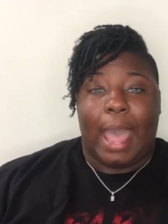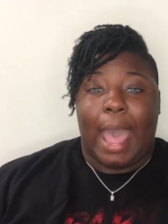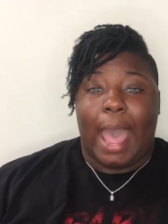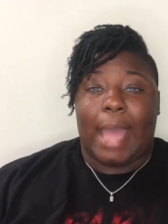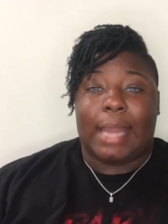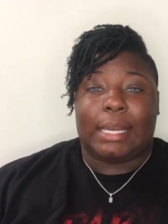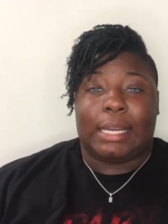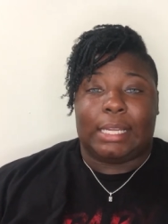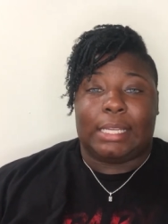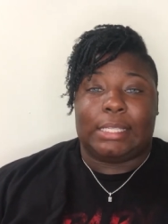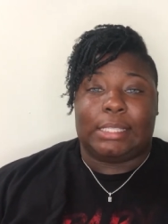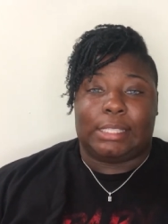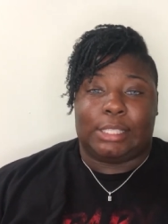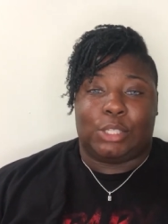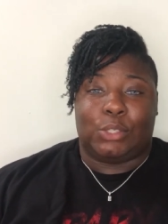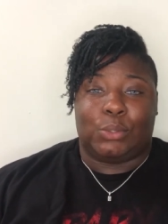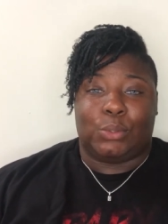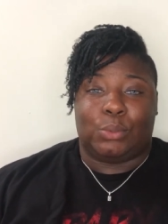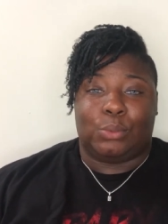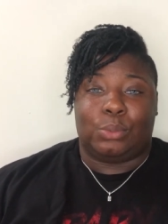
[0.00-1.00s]
I need
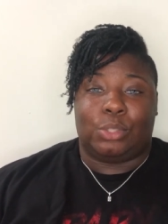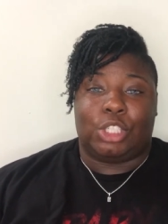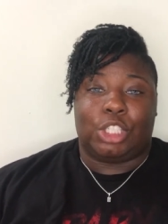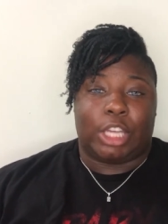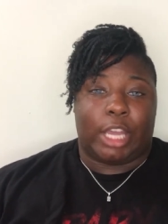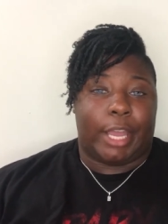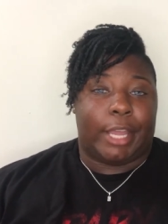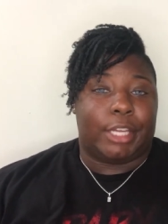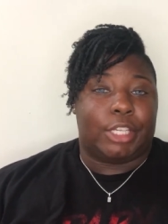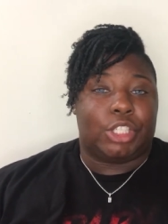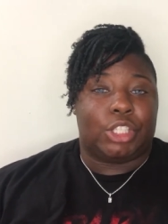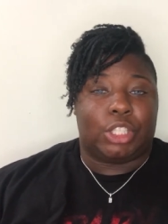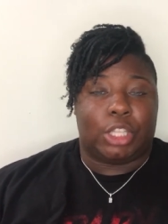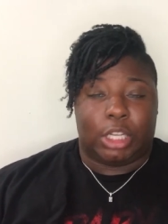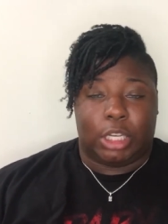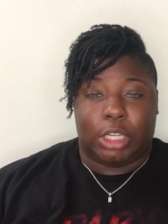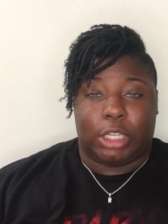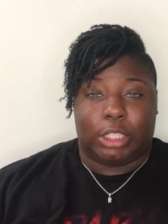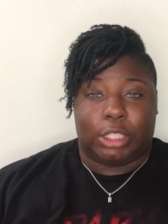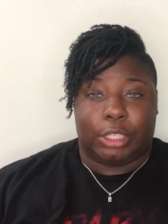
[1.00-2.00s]
to change the
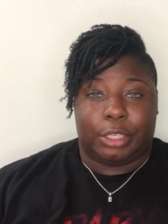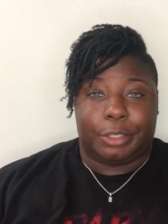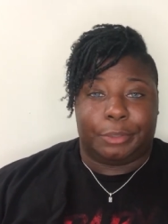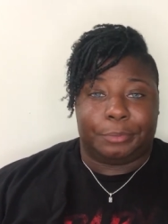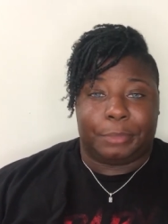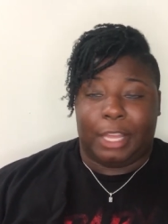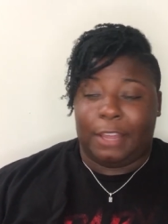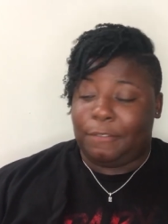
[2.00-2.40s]
color.